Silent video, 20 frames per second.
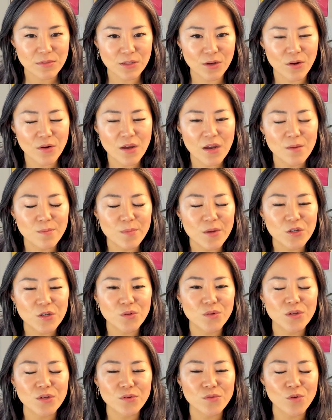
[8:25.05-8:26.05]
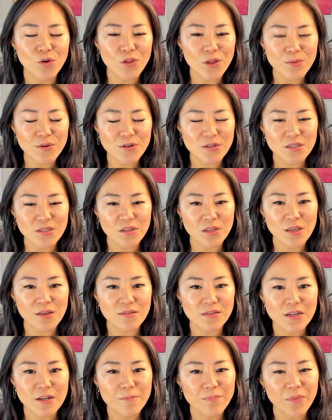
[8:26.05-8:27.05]
So make sure you roll up your
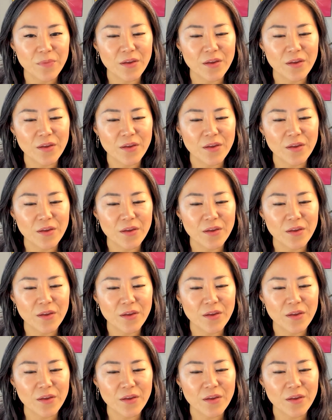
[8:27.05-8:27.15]
sleeves